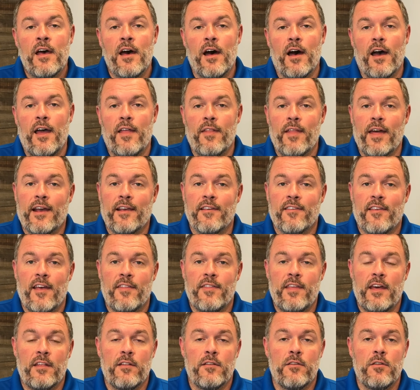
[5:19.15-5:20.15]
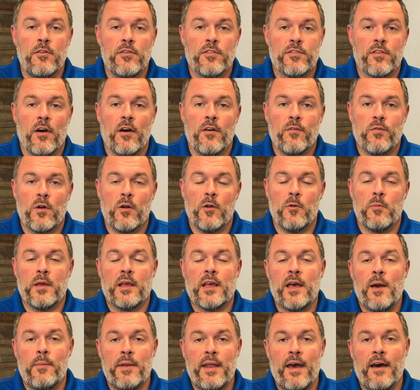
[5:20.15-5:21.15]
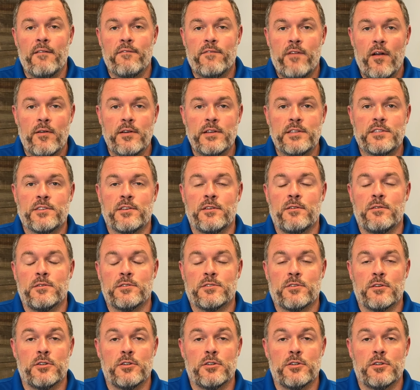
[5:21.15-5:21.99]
And like I said, that new software will be coming out very soon.